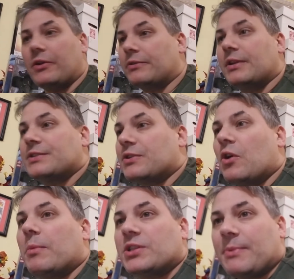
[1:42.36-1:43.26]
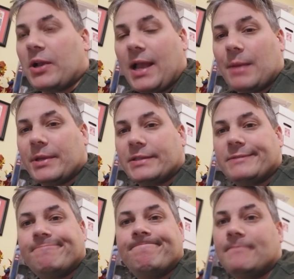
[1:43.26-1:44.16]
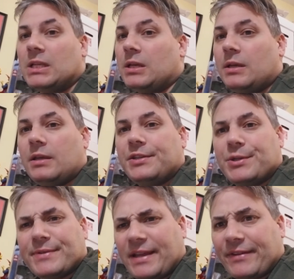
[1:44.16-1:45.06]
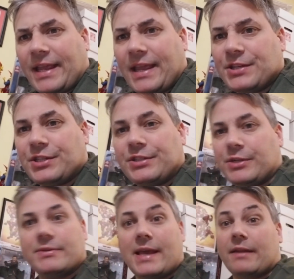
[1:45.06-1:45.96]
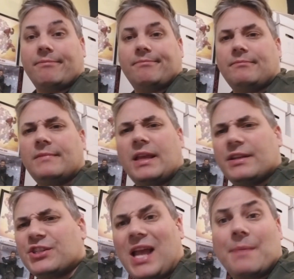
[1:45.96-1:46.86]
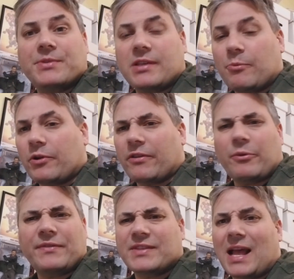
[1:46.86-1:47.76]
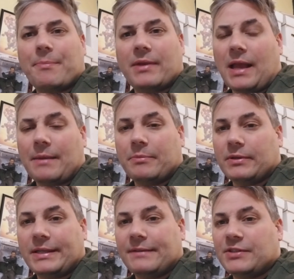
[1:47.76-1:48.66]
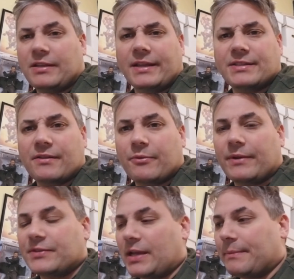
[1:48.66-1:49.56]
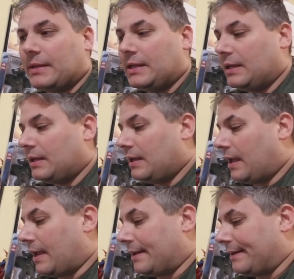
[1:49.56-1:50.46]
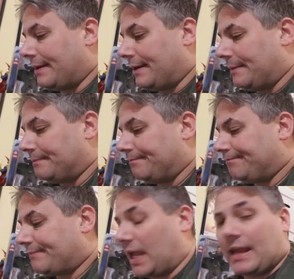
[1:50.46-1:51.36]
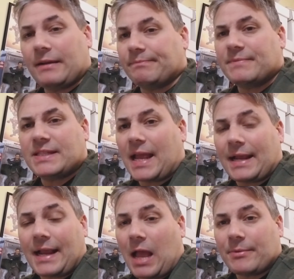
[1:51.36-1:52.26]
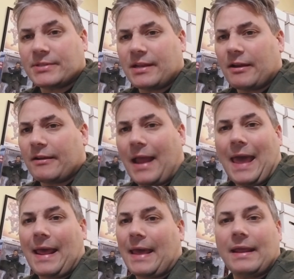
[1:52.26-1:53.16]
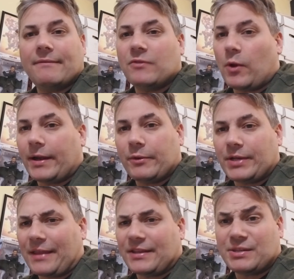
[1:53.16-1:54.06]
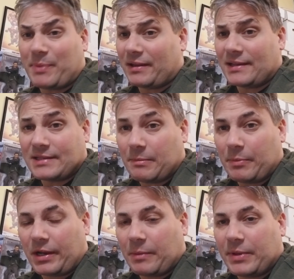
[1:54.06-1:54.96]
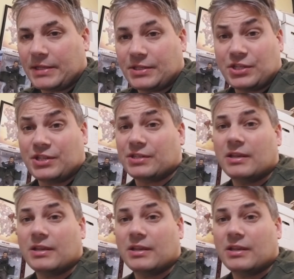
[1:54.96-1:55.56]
doesn't know much about comics. She was on vacation. She was at a shop somewhere, thrift stop, I believe. She likes to thrift shop. And they had a stack of comics there, and I have no idea what. I think she paid less than $1 a piece. She just